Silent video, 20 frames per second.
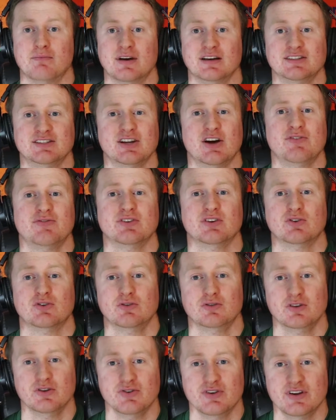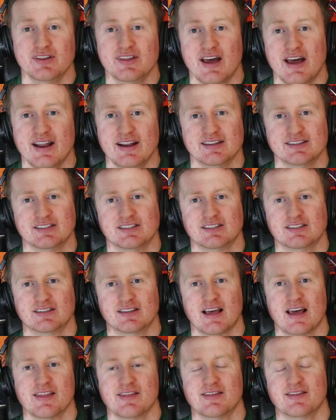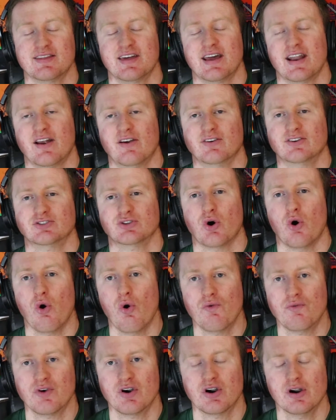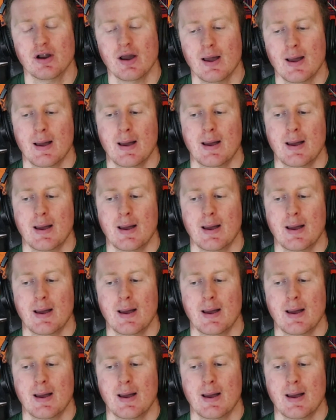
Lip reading: myself included, that it's that era is over.